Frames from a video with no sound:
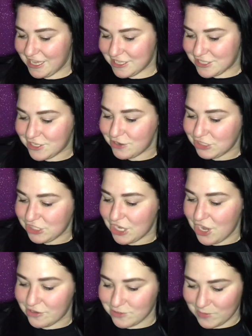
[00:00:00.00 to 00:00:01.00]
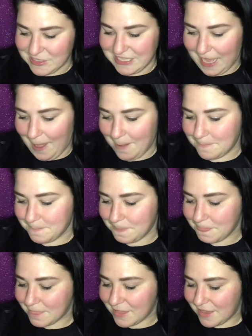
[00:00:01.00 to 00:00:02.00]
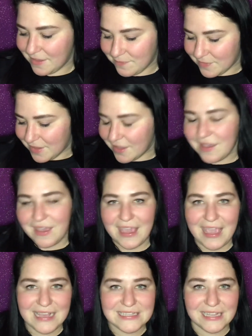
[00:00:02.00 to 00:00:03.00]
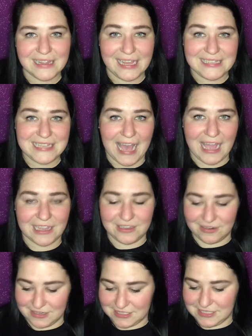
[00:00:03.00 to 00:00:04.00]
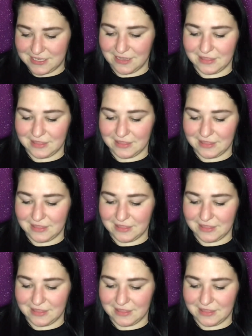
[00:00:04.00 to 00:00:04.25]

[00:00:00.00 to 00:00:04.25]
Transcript: Sushi knows what's up. He has a less accuracy,